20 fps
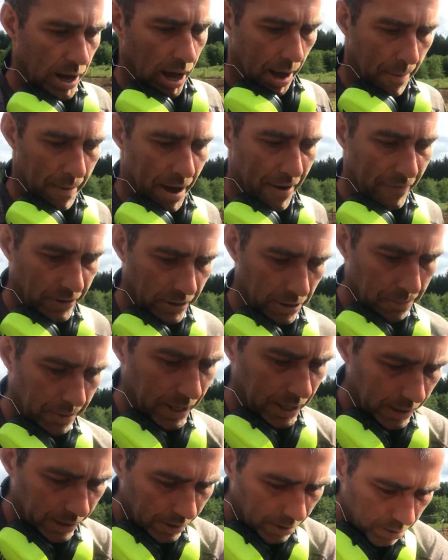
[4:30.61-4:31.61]
I'm having to be a
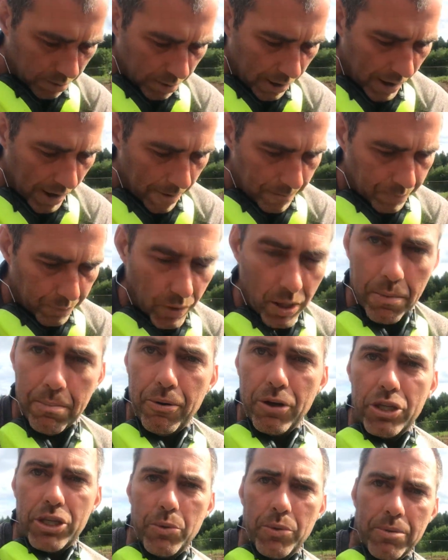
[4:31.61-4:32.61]
little
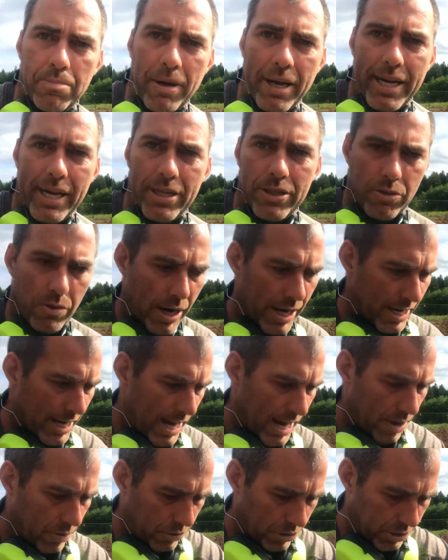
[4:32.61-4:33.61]
pushy with my kids right
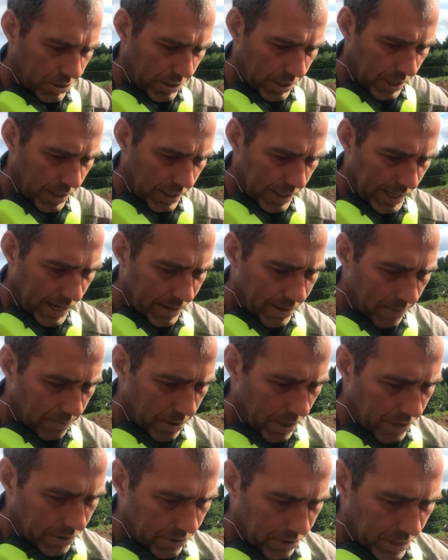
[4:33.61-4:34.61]
now just to get them to
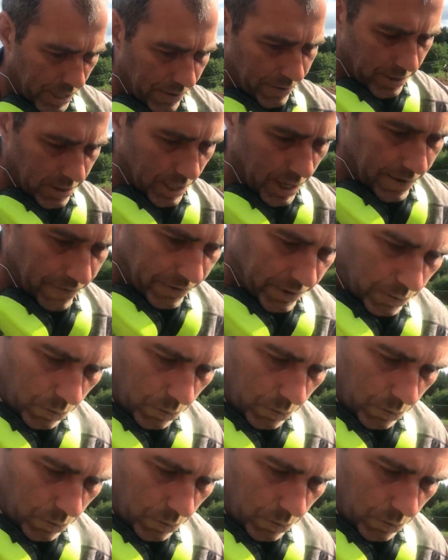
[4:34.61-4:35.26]
understand the safety.